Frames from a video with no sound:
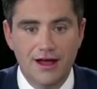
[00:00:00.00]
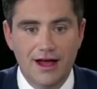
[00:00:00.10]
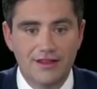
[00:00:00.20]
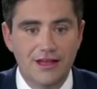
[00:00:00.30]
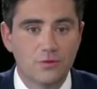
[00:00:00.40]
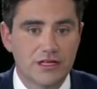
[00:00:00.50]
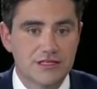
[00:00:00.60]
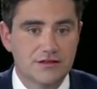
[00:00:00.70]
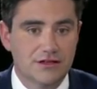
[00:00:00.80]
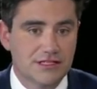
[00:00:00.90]
and then we can
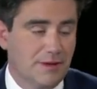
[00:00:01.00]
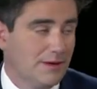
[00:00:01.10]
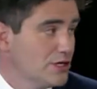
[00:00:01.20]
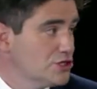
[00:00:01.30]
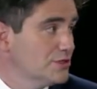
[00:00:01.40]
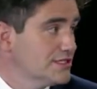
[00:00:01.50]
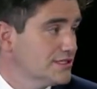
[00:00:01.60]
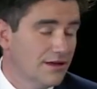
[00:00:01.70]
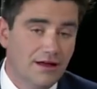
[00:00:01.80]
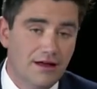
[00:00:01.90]
start to make
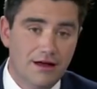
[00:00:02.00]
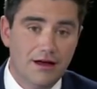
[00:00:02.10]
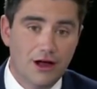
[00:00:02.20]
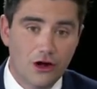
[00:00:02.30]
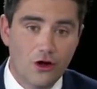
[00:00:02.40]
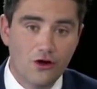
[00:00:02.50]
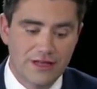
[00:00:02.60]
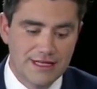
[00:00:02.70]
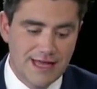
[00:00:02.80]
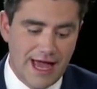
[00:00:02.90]
measurements along
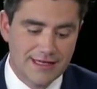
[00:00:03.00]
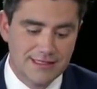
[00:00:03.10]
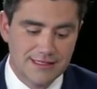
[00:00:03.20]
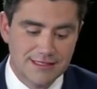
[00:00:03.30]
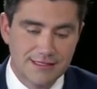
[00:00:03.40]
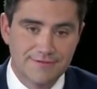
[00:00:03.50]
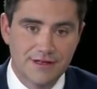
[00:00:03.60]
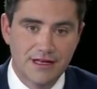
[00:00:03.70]
this axis.